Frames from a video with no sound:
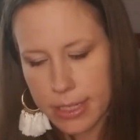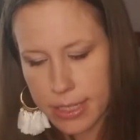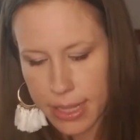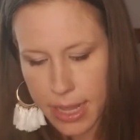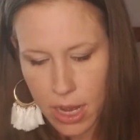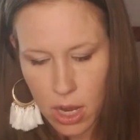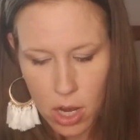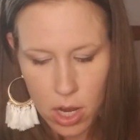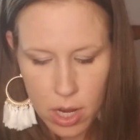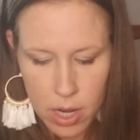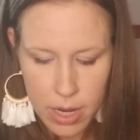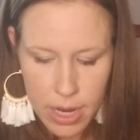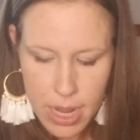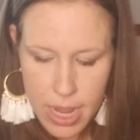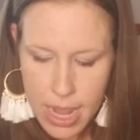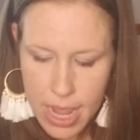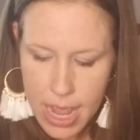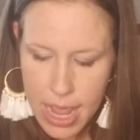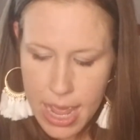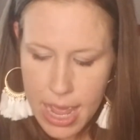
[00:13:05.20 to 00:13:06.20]
there
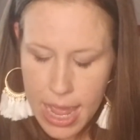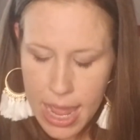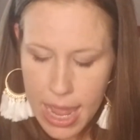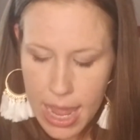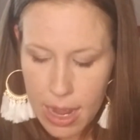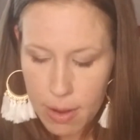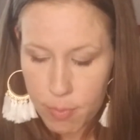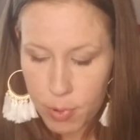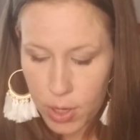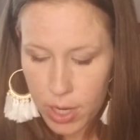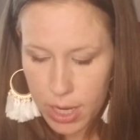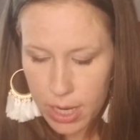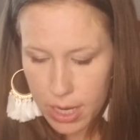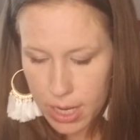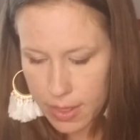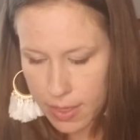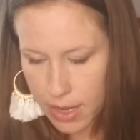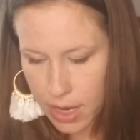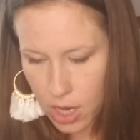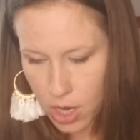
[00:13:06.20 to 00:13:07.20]
and put it
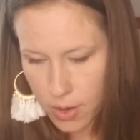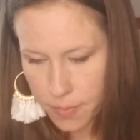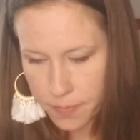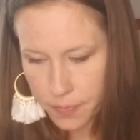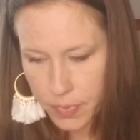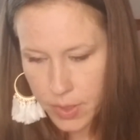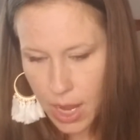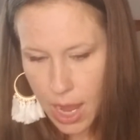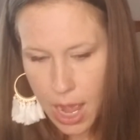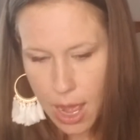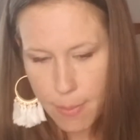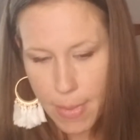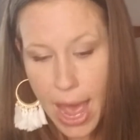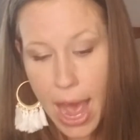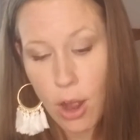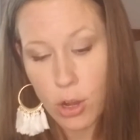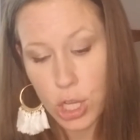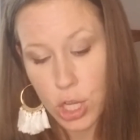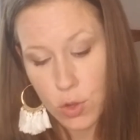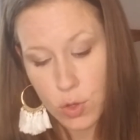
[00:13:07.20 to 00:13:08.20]
in there.
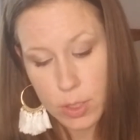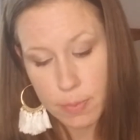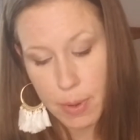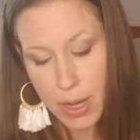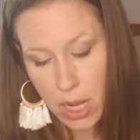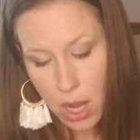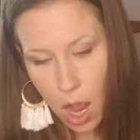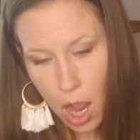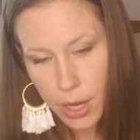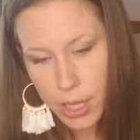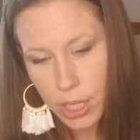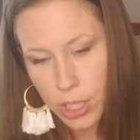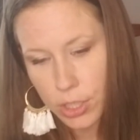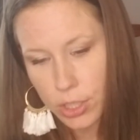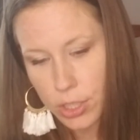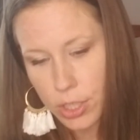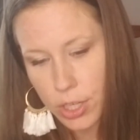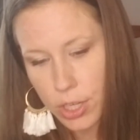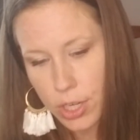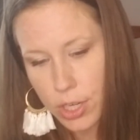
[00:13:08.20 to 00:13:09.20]
How to use
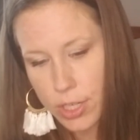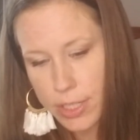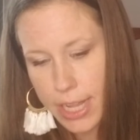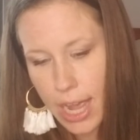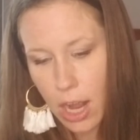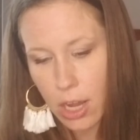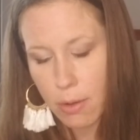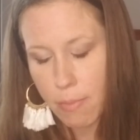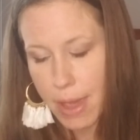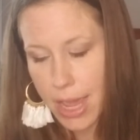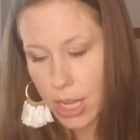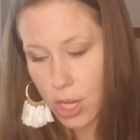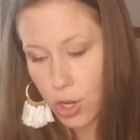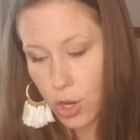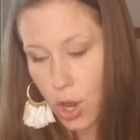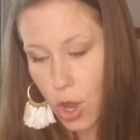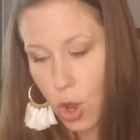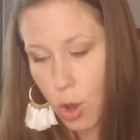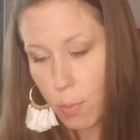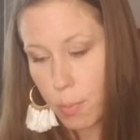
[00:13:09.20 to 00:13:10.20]
binoculars, how to make your
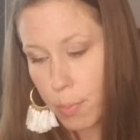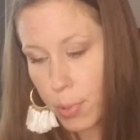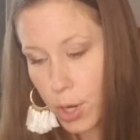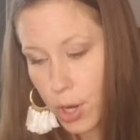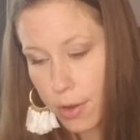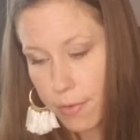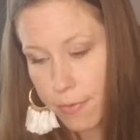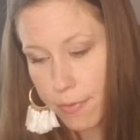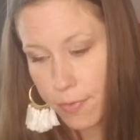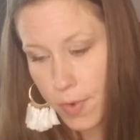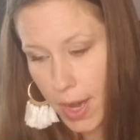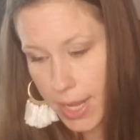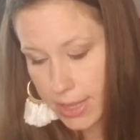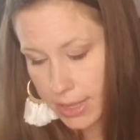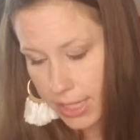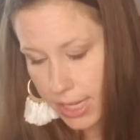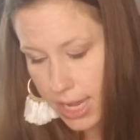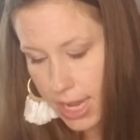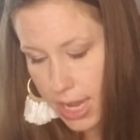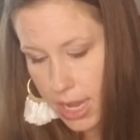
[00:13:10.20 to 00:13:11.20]
home bird
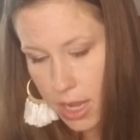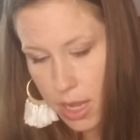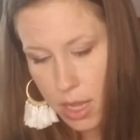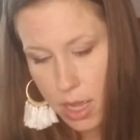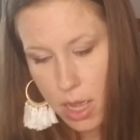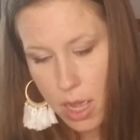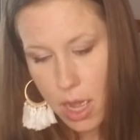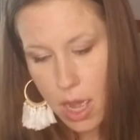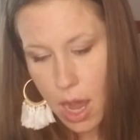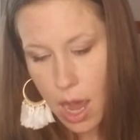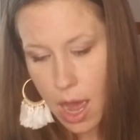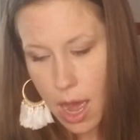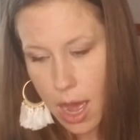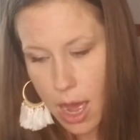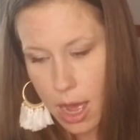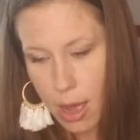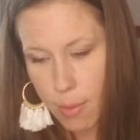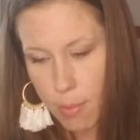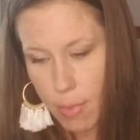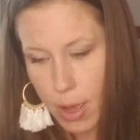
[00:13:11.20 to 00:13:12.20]
friendly,
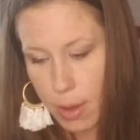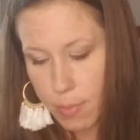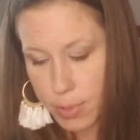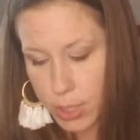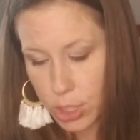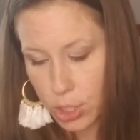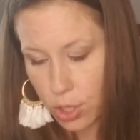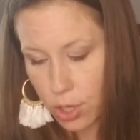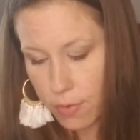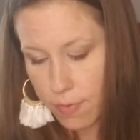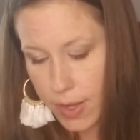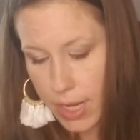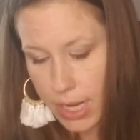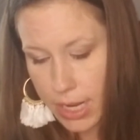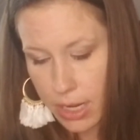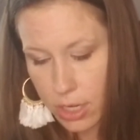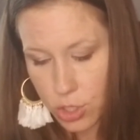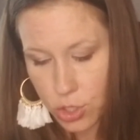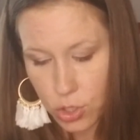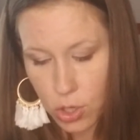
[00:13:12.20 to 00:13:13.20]
observing
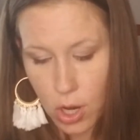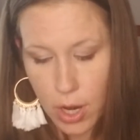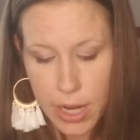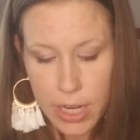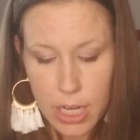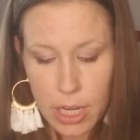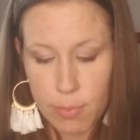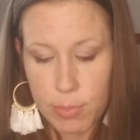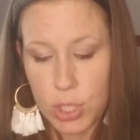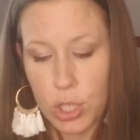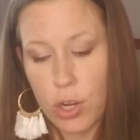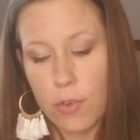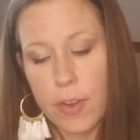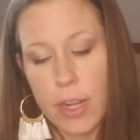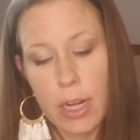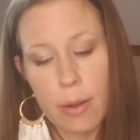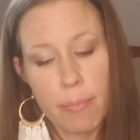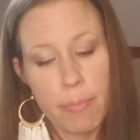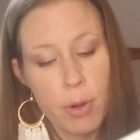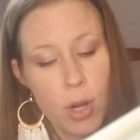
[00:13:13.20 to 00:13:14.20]
and drawing,
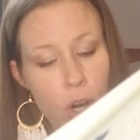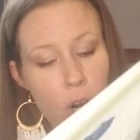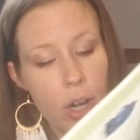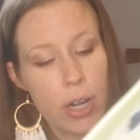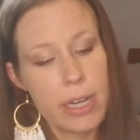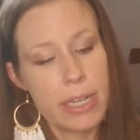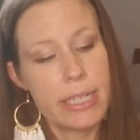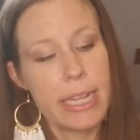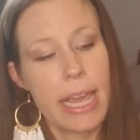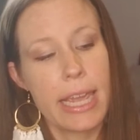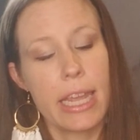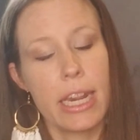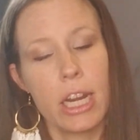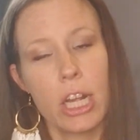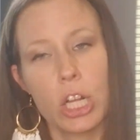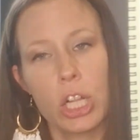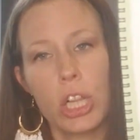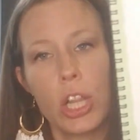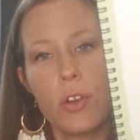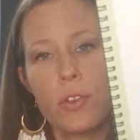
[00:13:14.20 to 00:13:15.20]
observing a bird and taking a
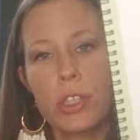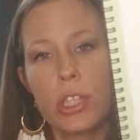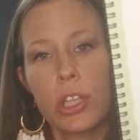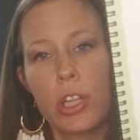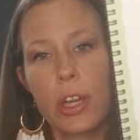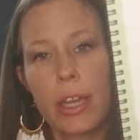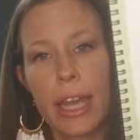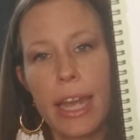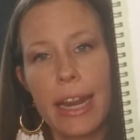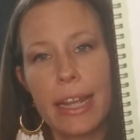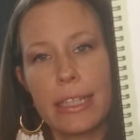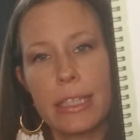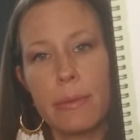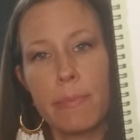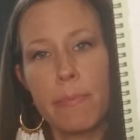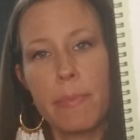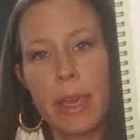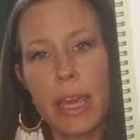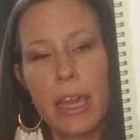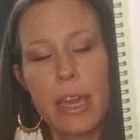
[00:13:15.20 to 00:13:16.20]
close look at its
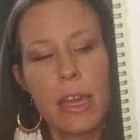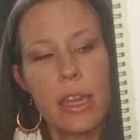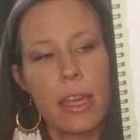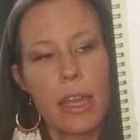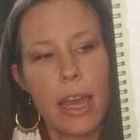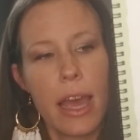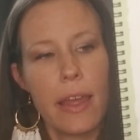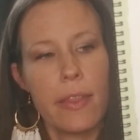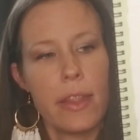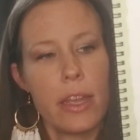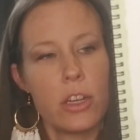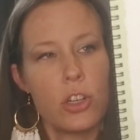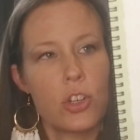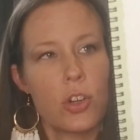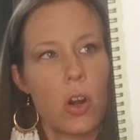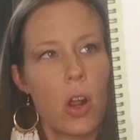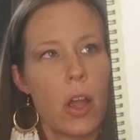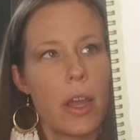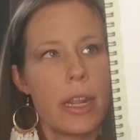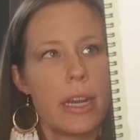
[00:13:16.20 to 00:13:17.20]
beak and then
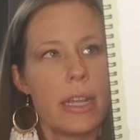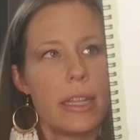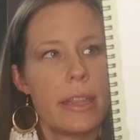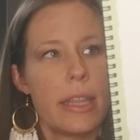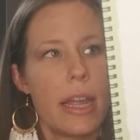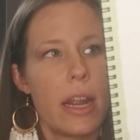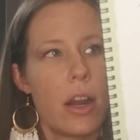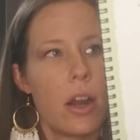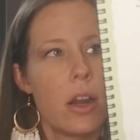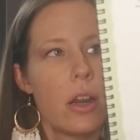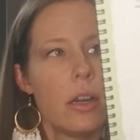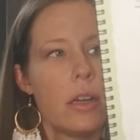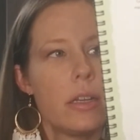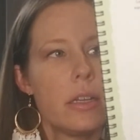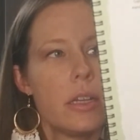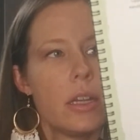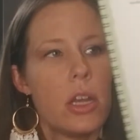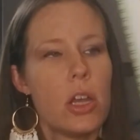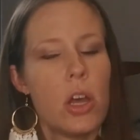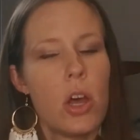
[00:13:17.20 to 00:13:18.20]
drawing it there,
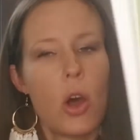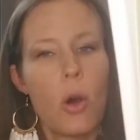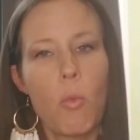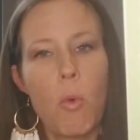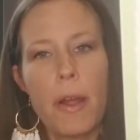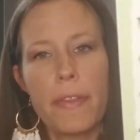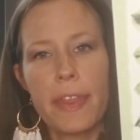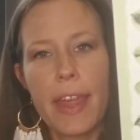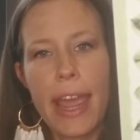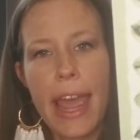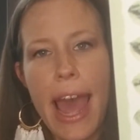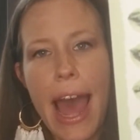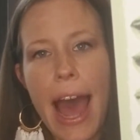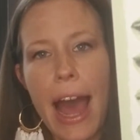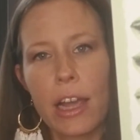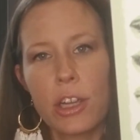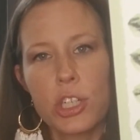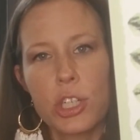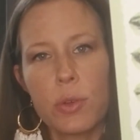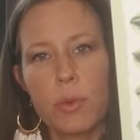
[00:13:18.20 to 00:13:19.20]
what they
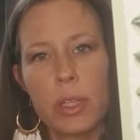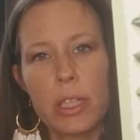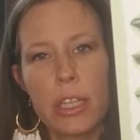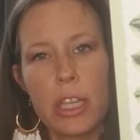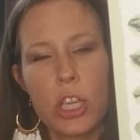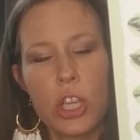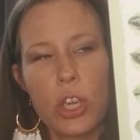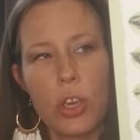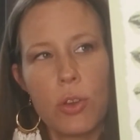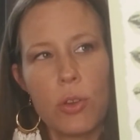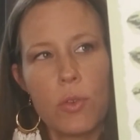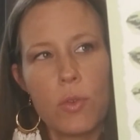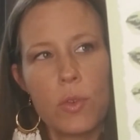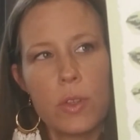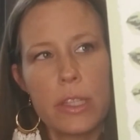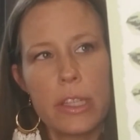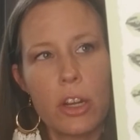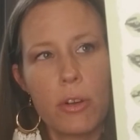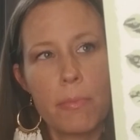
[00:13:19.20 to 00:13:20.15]
actually use their